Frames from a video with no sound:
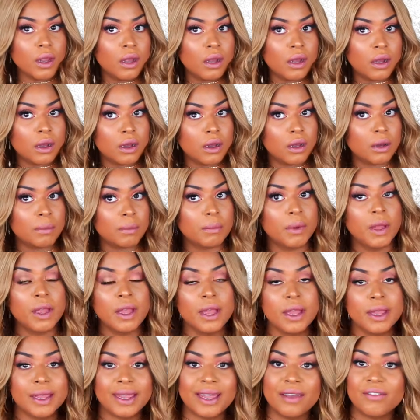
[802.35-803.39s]

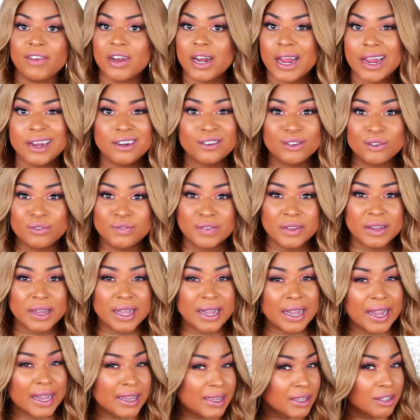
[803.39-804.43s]
Given I do feel
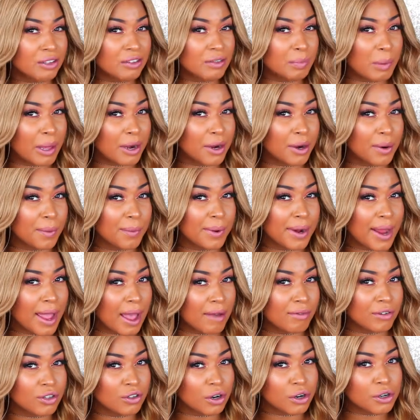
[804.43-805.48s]
like it looks better when I
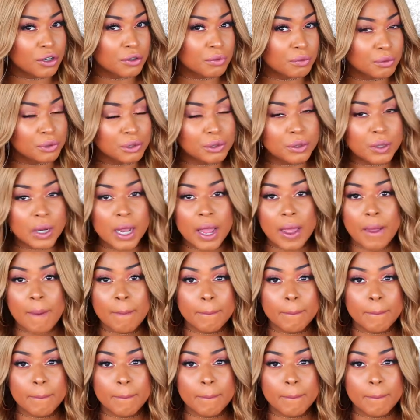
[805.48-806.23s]
have a dark root,